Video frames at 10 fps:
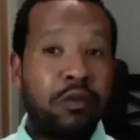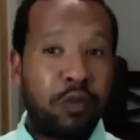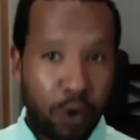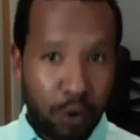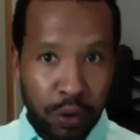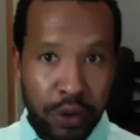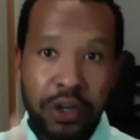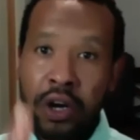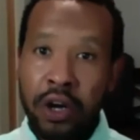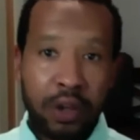forward
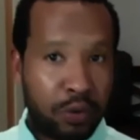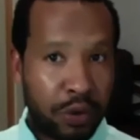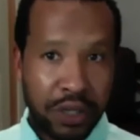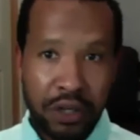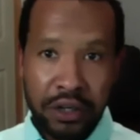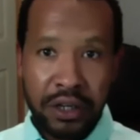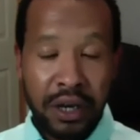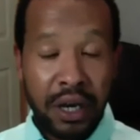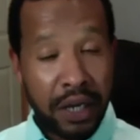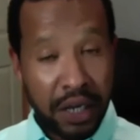all the way on. And